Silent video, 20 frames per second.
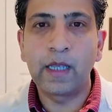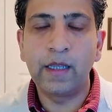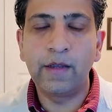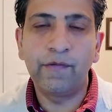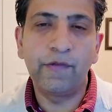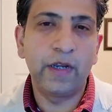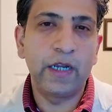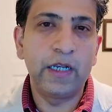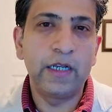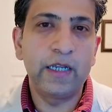
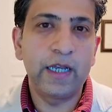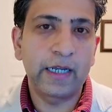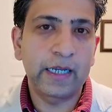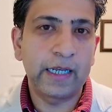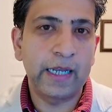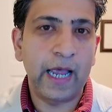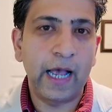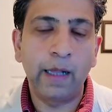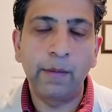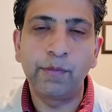if India
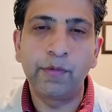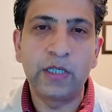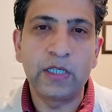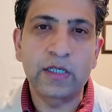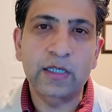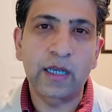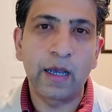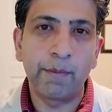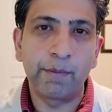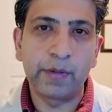can help
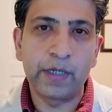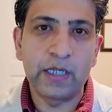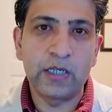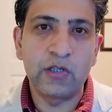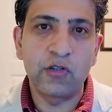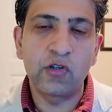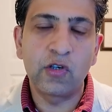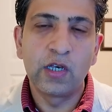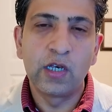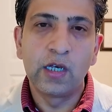these
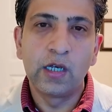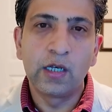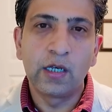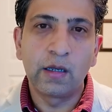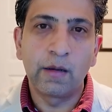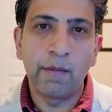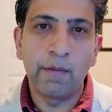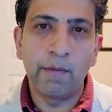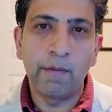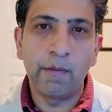companies
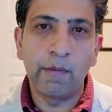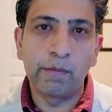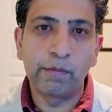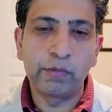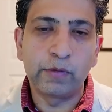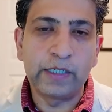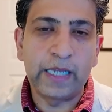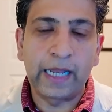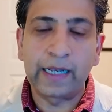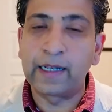
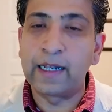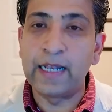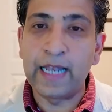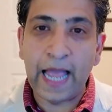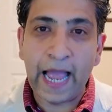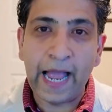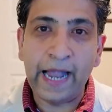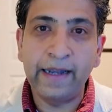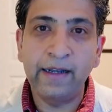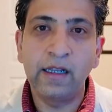get
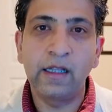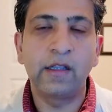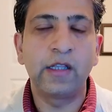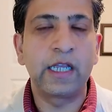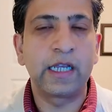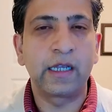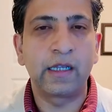land.